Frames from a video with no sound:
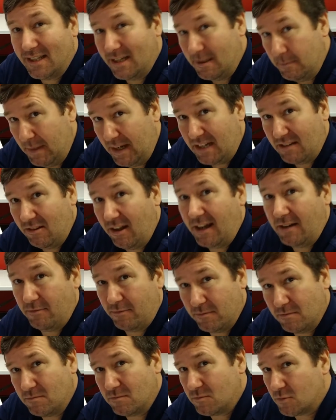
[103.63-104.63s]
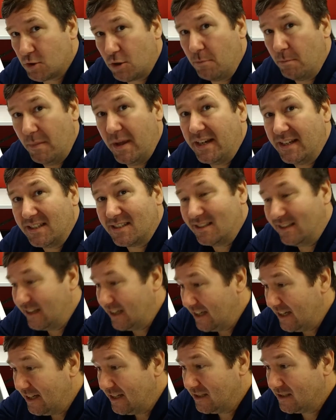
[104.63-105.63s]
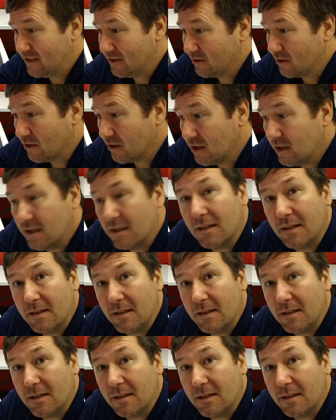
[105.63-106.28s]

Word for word: and make life tremendously easier.